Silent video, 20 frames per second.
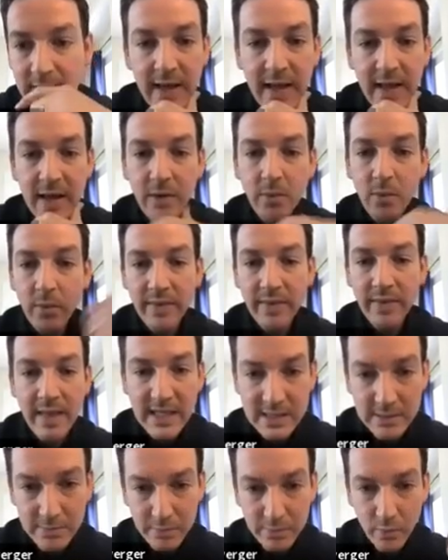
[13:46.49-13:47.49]
And then when
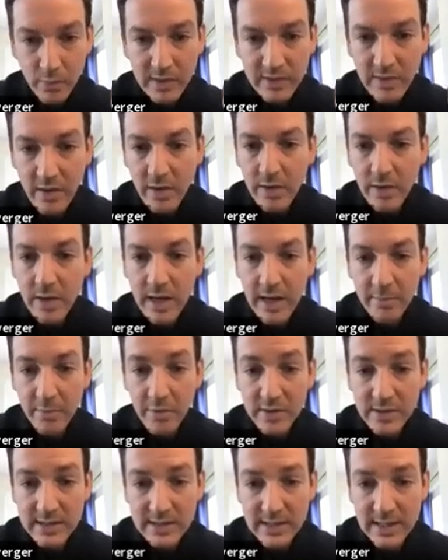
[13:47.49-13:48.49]
that's returned, I'm
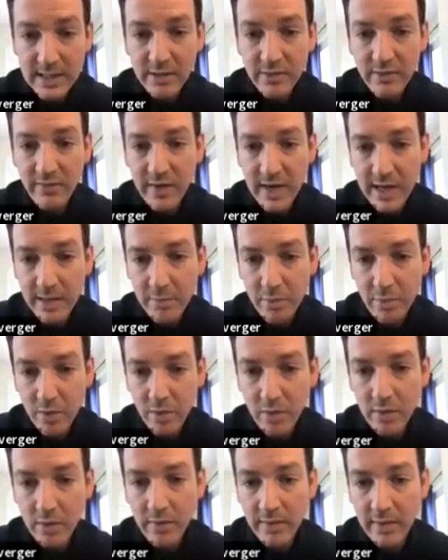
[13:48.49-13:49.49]
going to set the
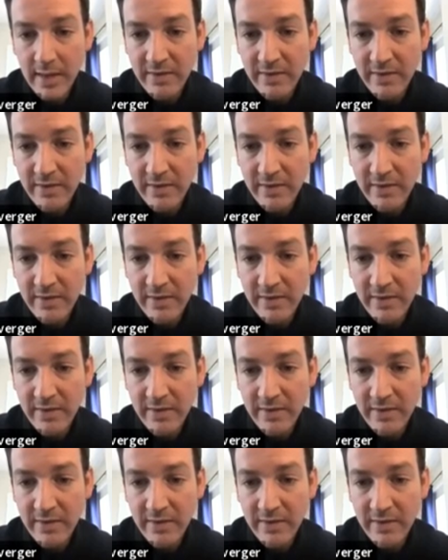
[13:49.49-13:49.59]
variable,